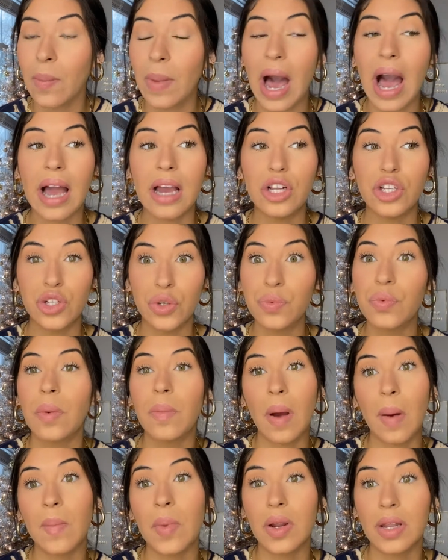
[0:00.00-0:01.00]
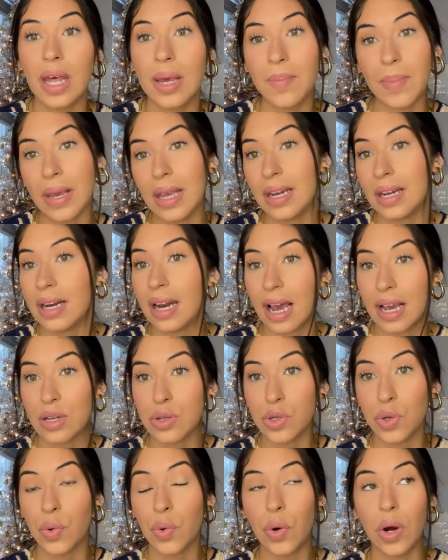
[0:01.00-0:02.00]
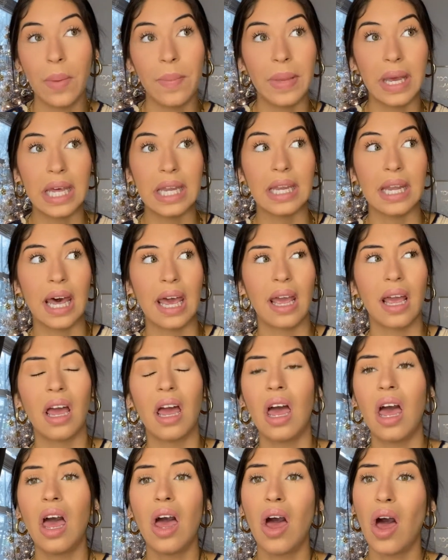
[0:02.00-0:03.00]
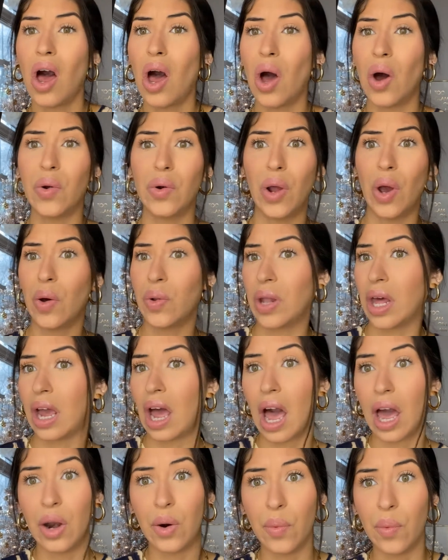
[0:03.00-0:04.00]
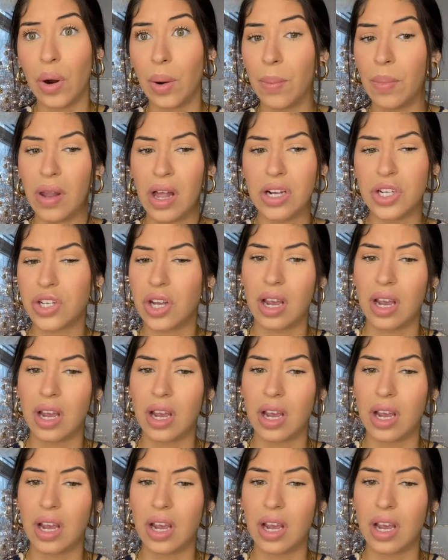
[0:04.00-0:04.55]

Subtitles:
but I do remember like being in high school and being like, oh no, like I don't wear blush.